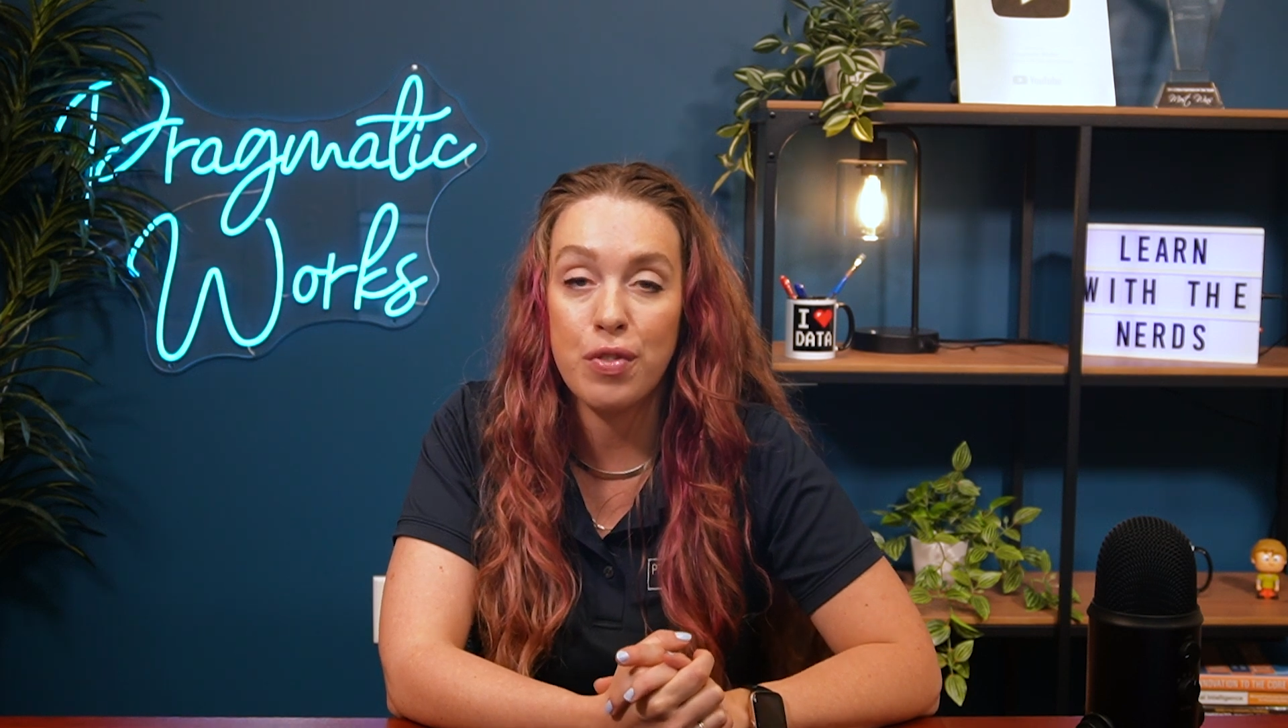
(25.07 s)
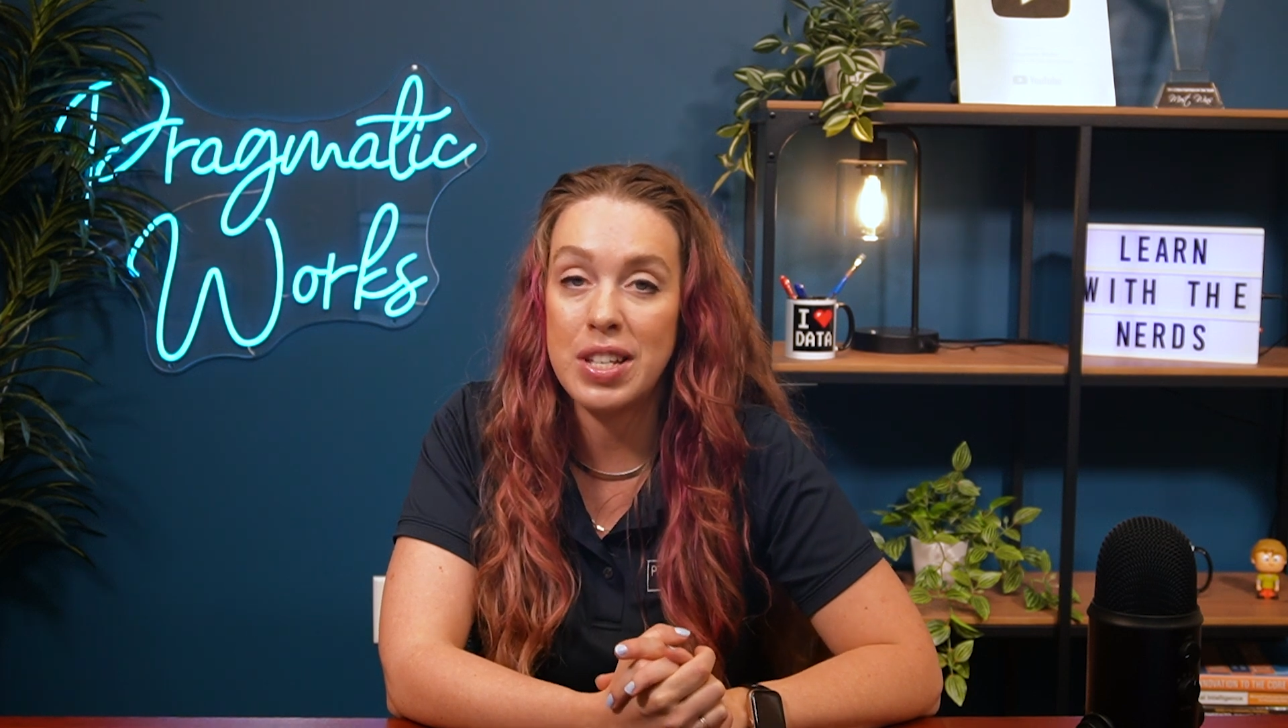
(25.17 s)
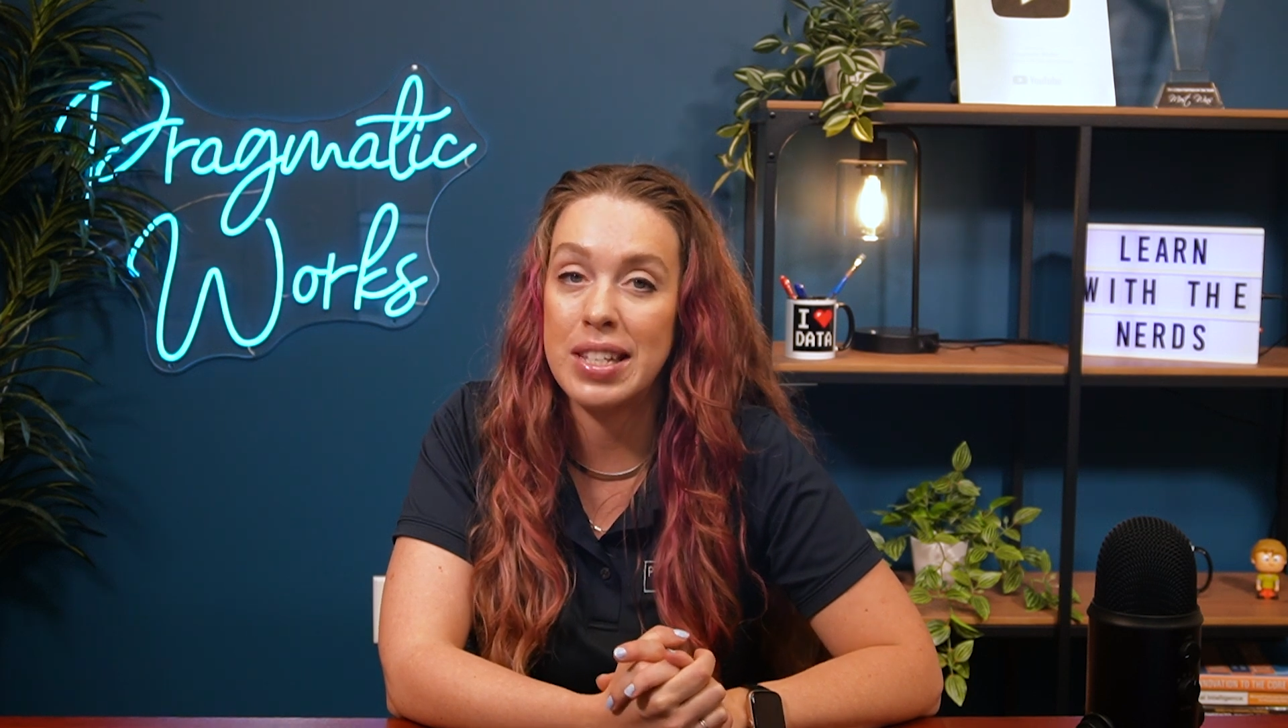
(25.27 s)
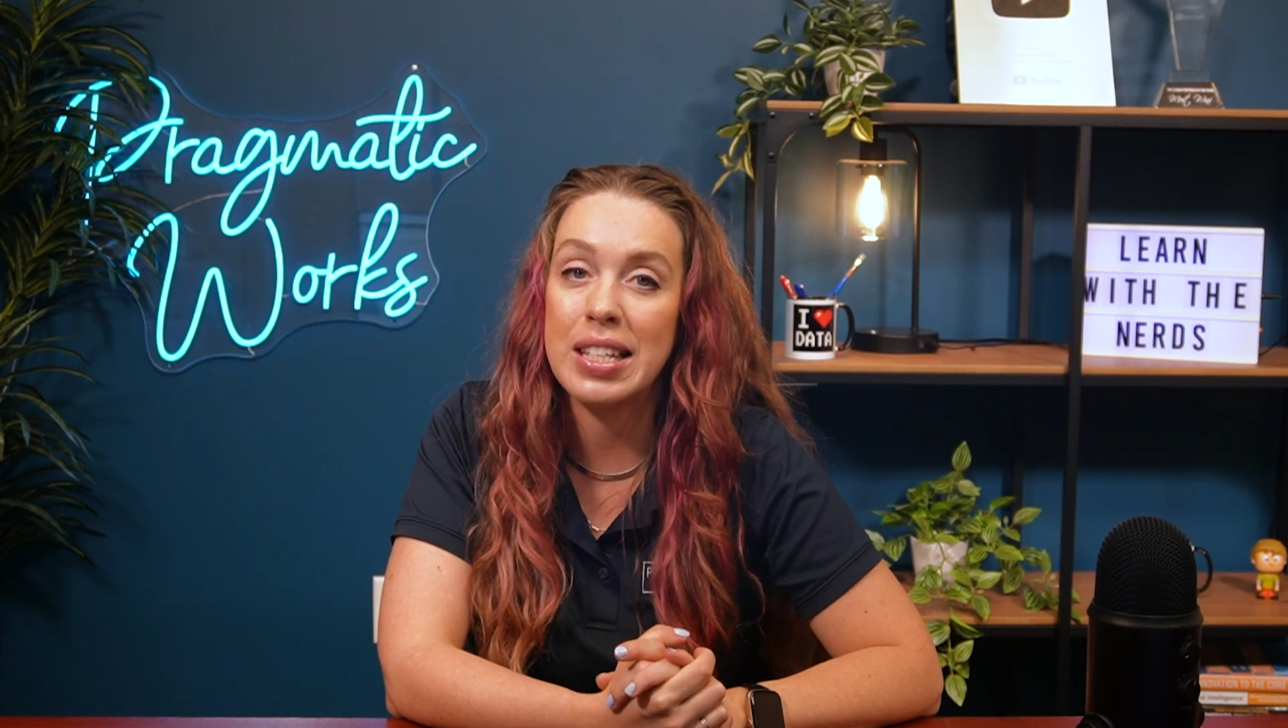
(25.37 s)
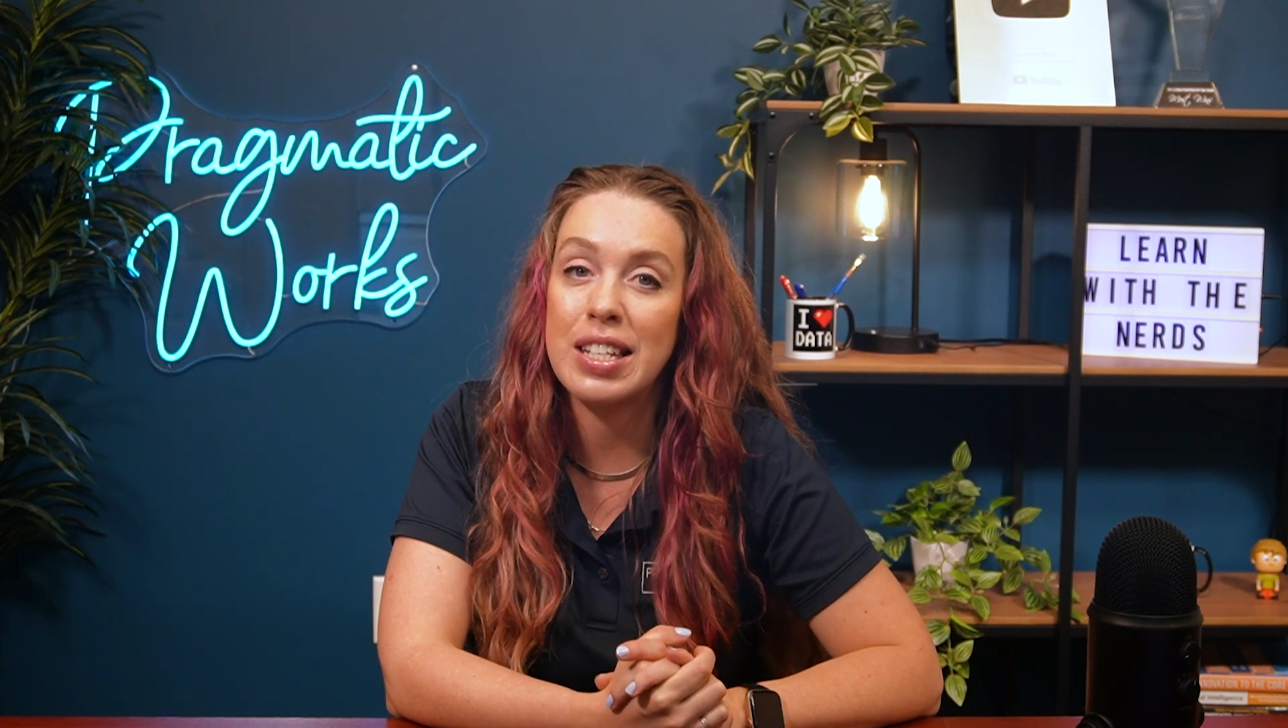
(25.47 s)

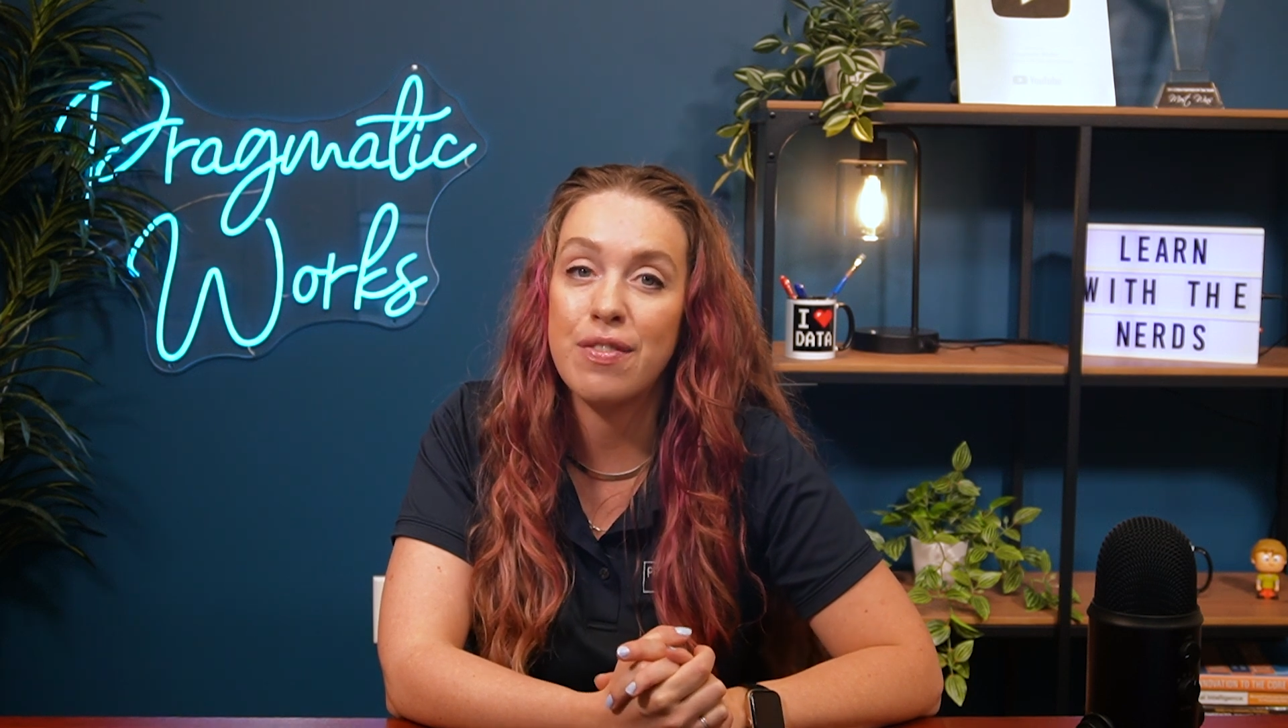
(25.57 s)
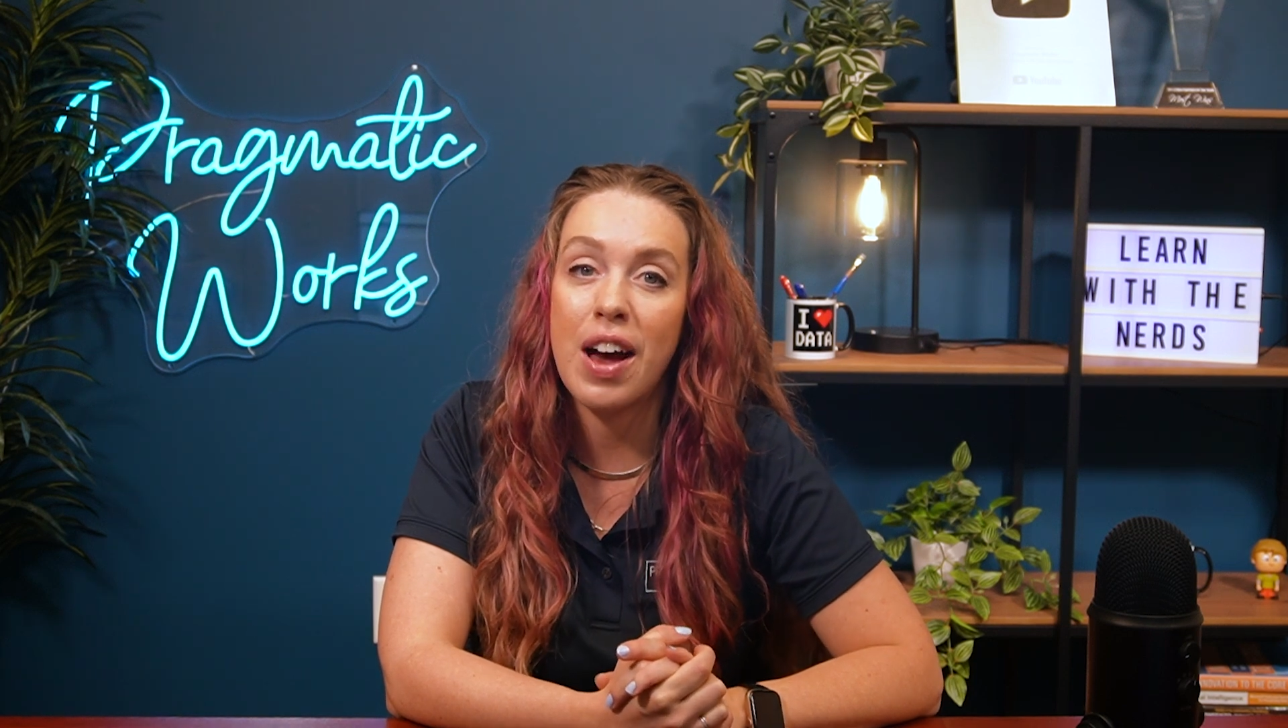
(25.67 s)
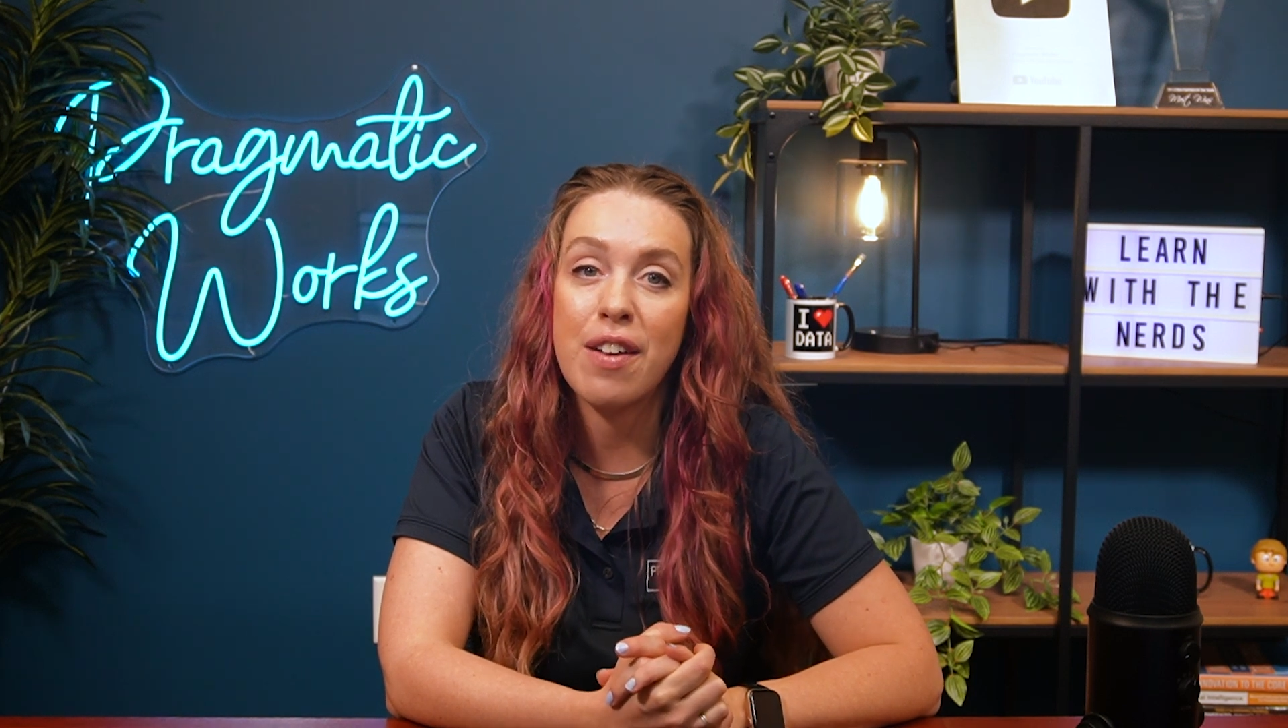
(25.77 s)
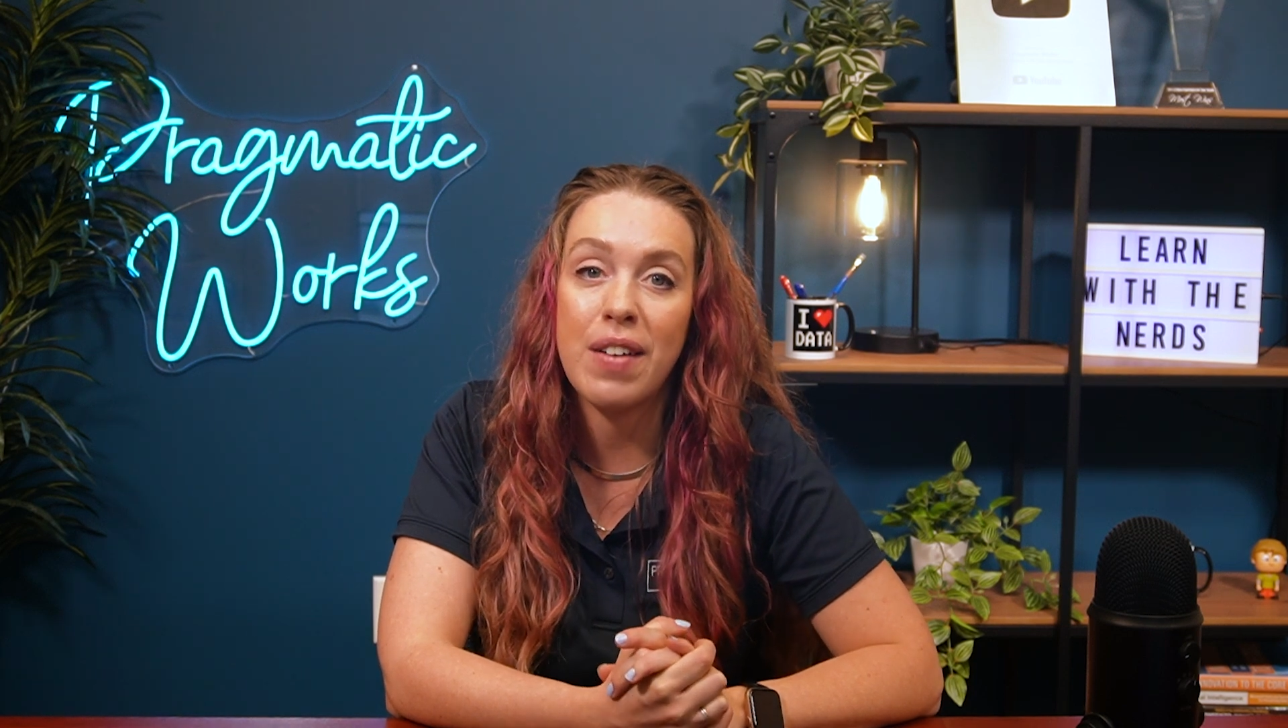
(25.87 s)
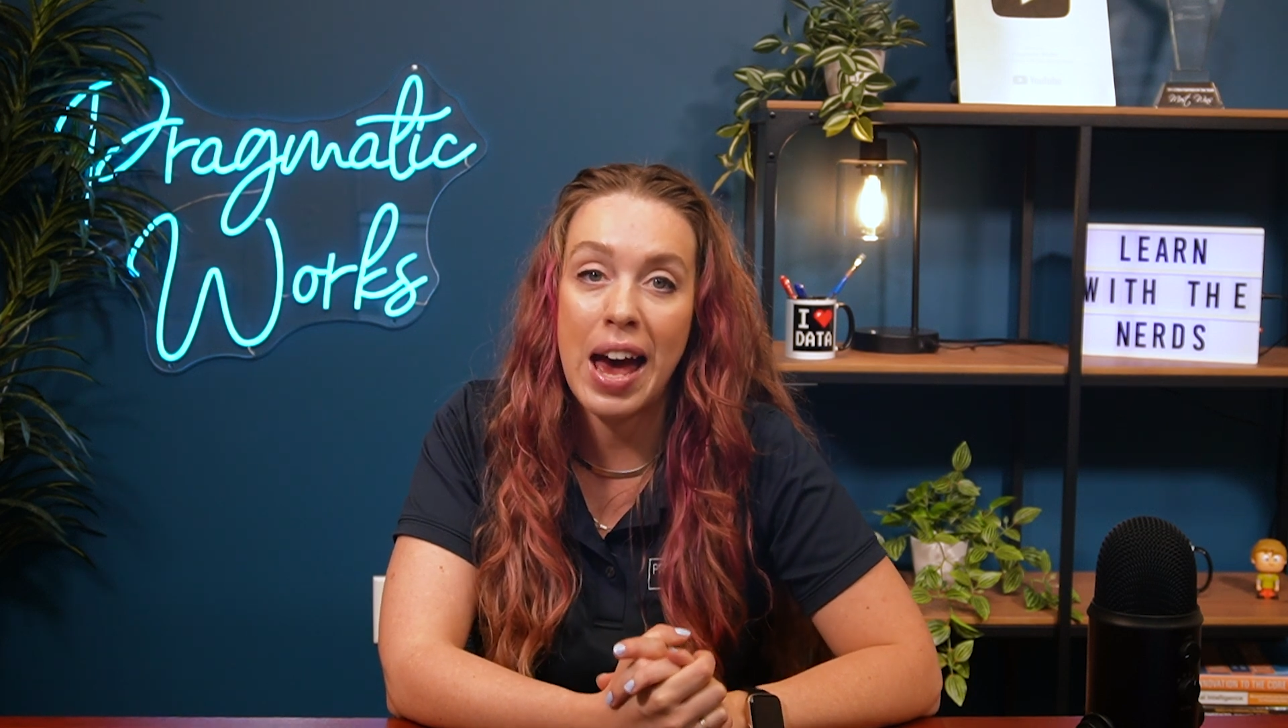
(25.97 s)
365